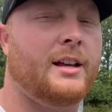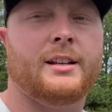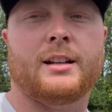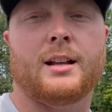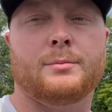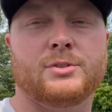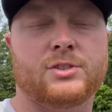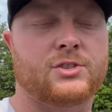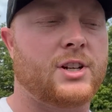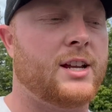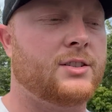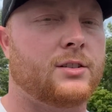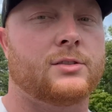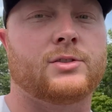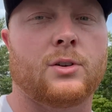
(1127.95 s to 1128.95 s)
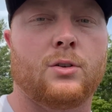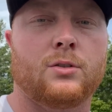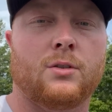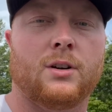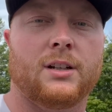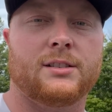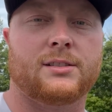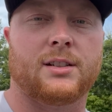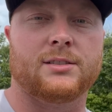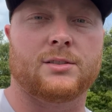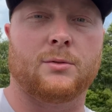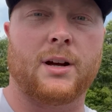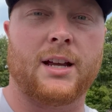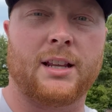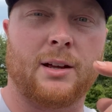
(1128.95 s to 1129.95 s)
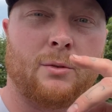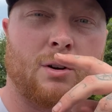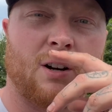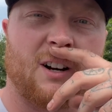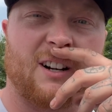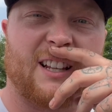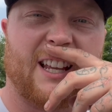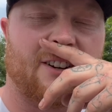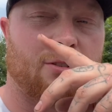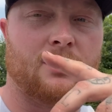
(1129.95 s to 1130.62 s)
I ended up just changing the solenoids because the way they were